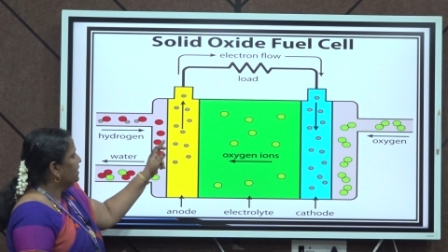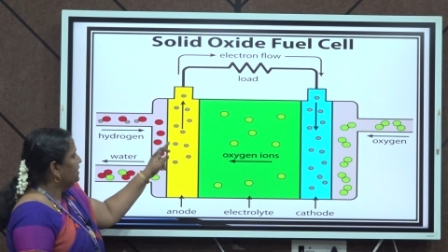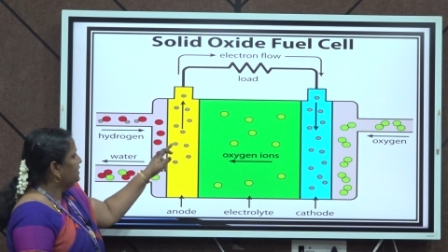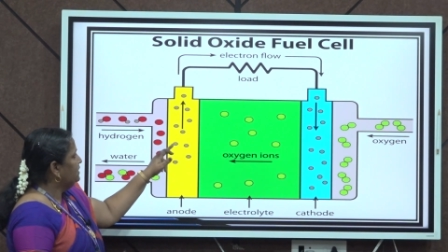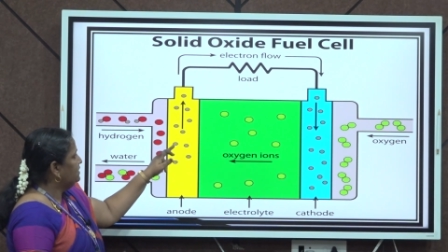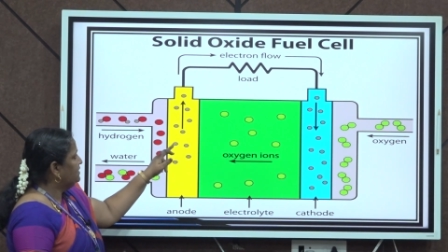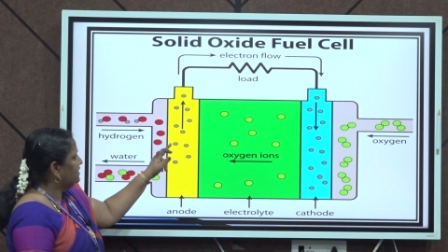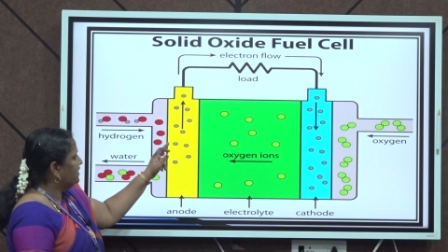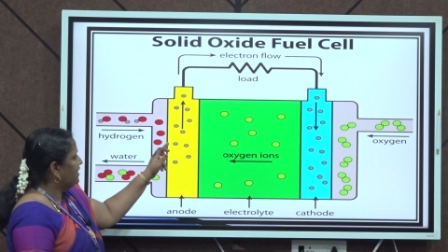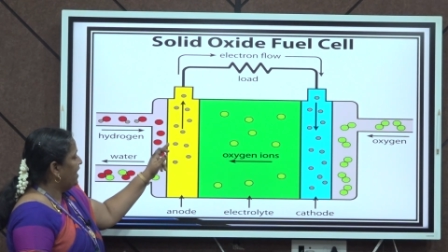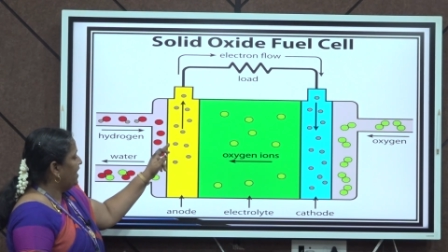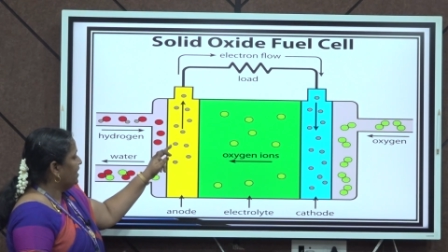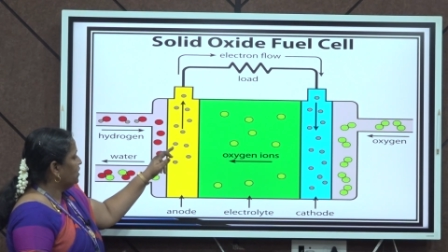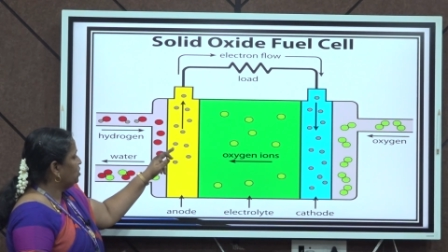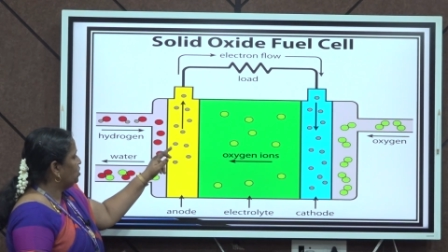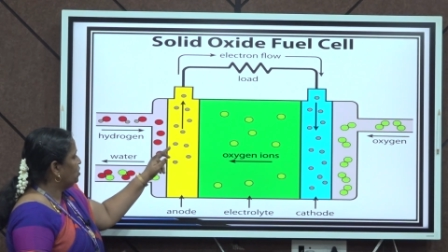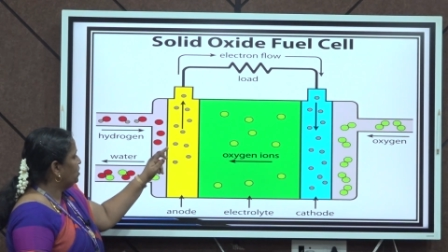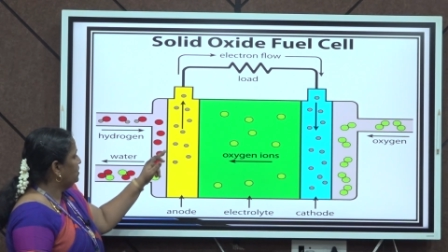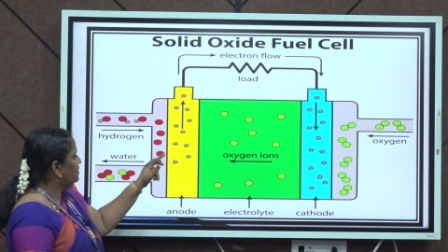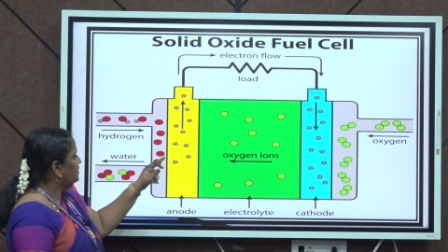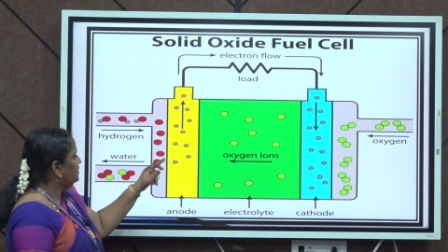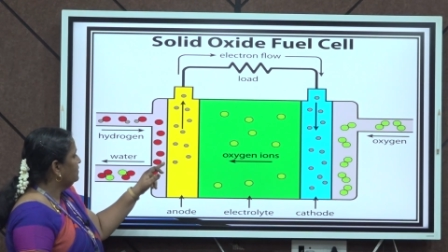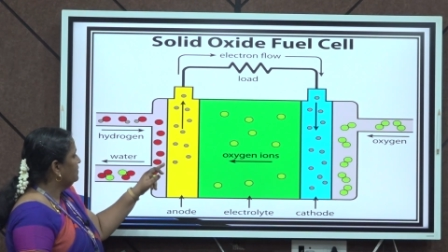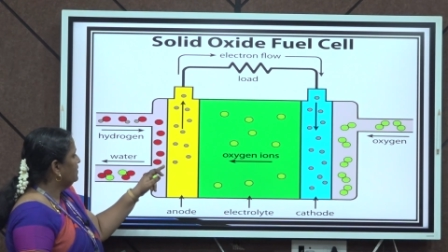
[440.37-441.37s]

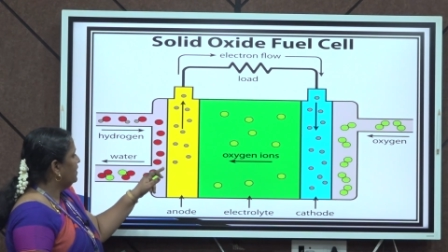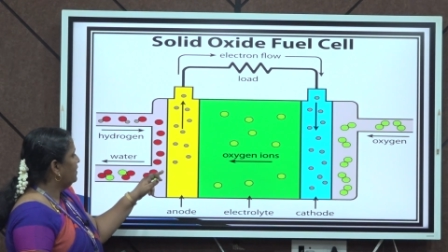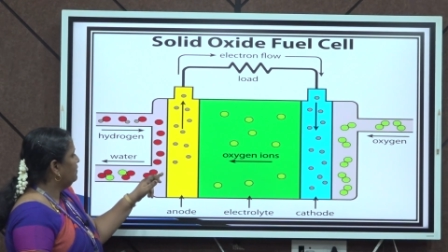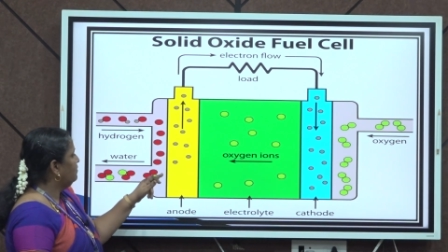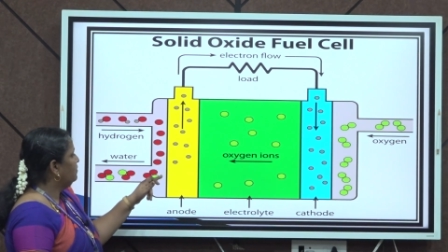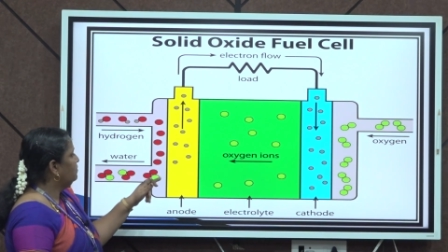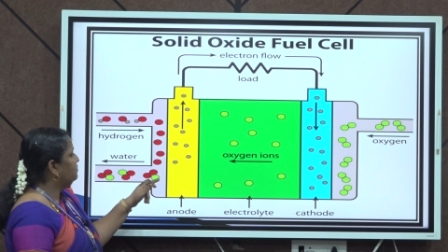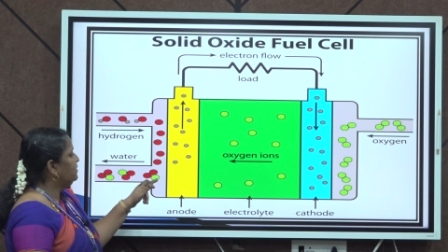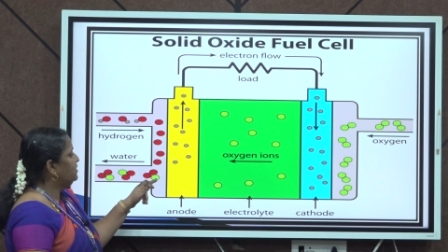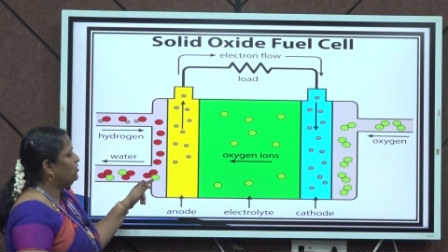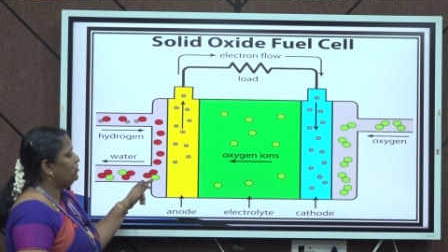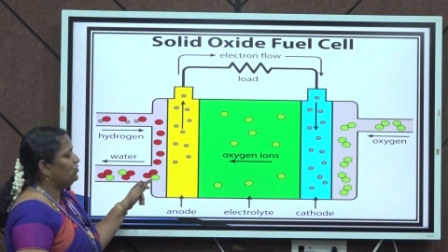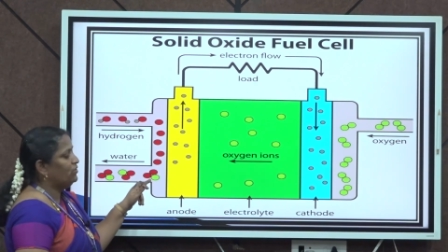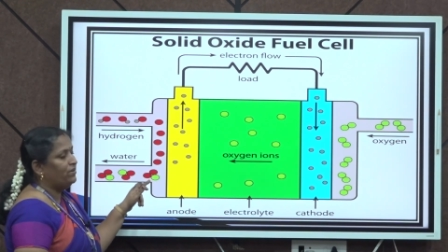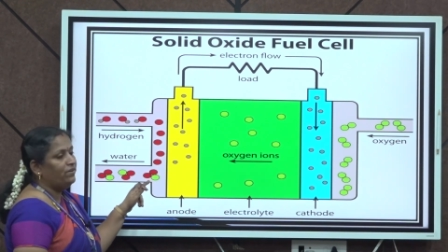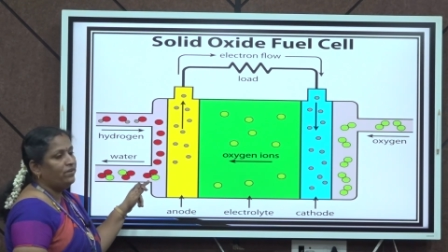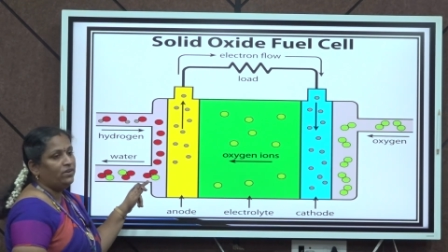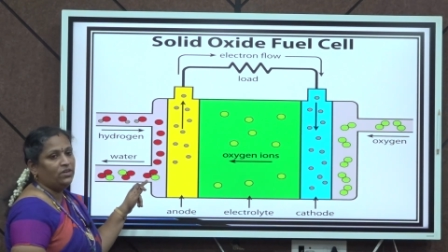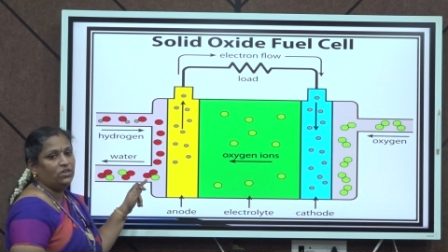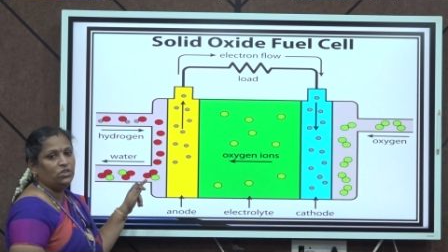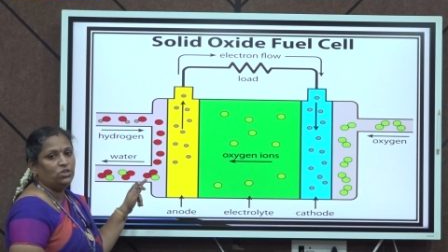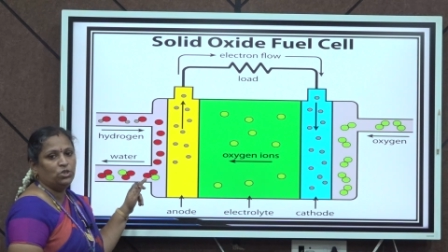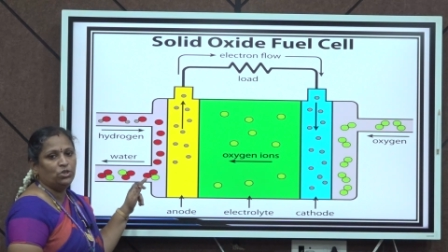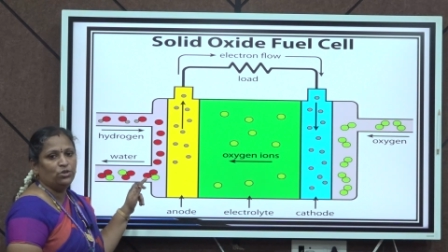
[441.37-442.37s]
interaction there will be
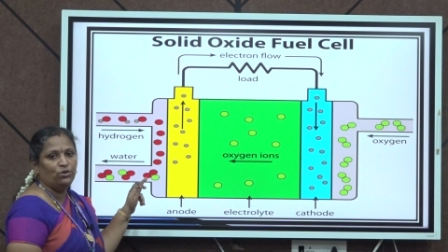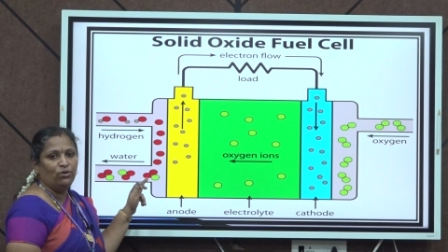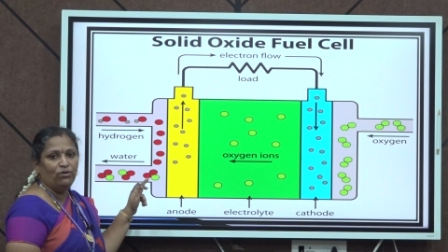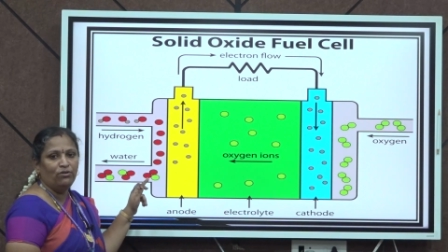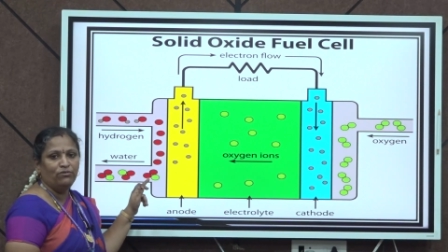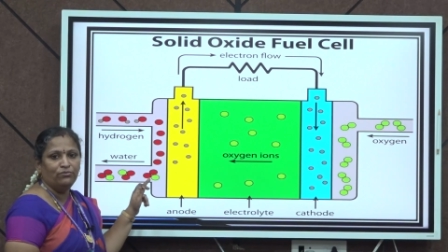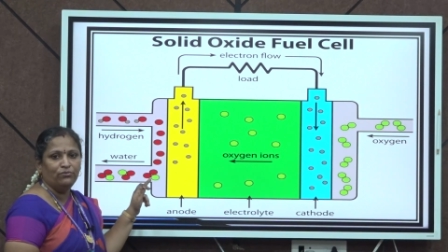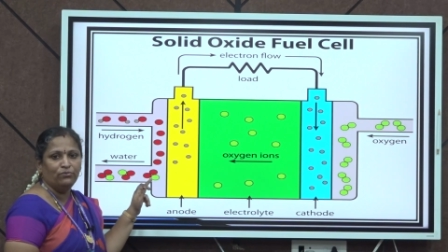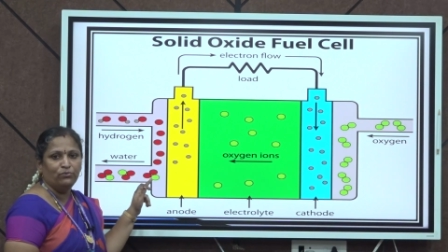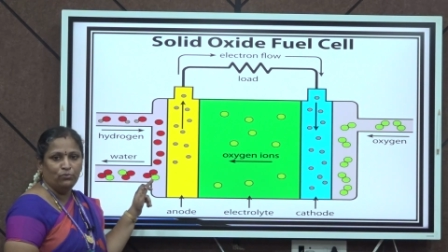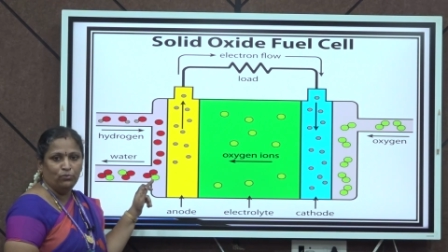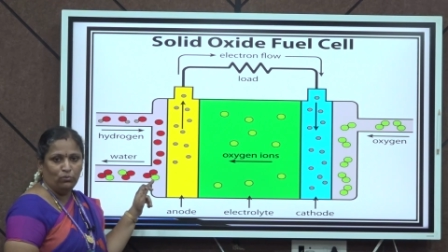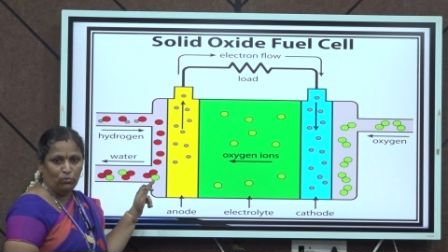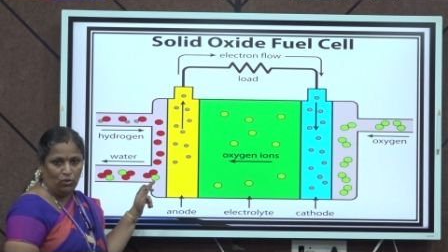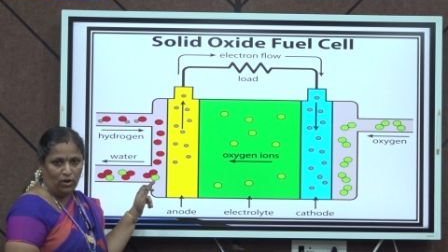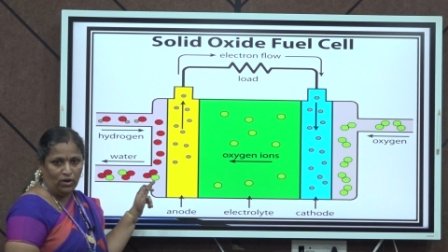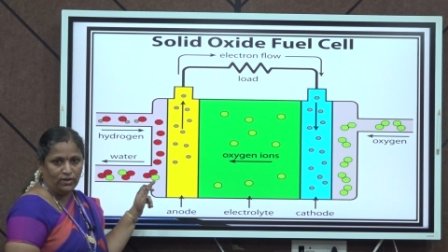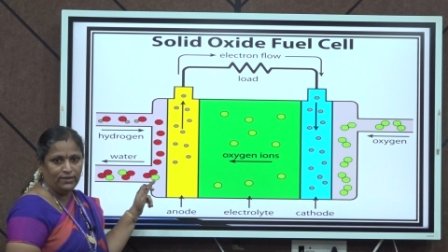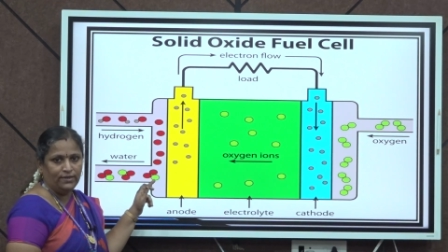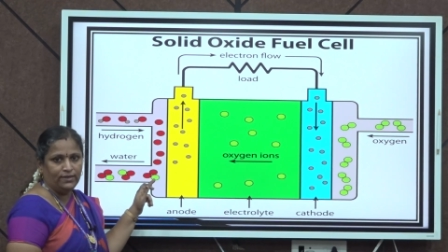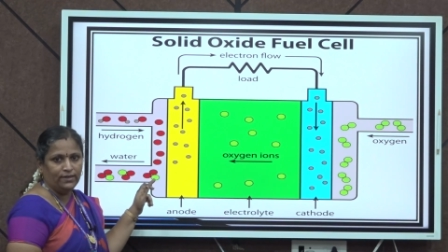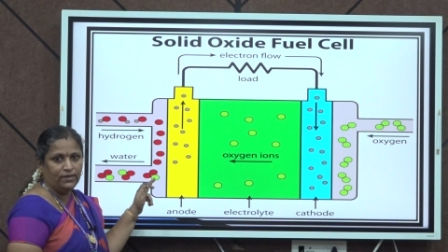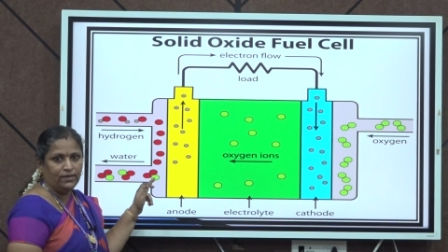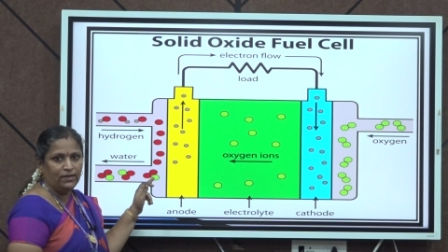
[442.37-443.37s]
generation of
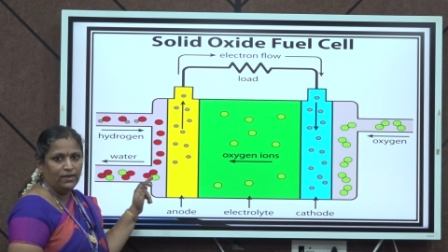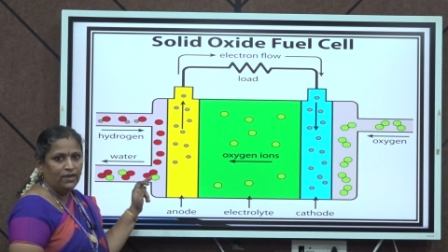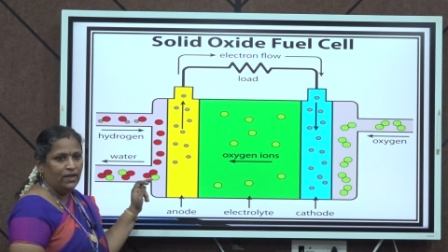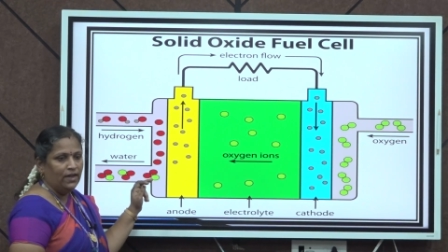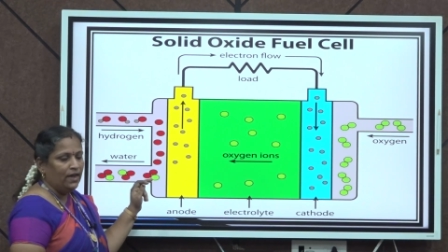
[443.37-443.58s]
water